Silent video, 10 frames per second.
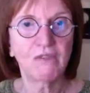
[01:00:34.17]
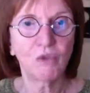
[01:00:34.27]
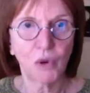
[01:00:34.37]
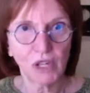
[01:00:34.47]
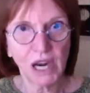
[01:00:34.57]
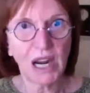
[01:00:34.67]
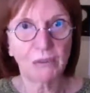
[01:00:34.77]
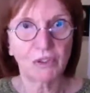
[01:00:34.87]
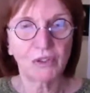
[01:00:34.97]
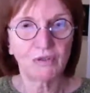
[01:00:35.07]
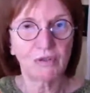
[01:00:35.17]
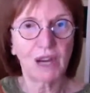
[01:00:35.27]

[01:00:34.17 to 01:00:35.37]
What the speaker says: 4 times.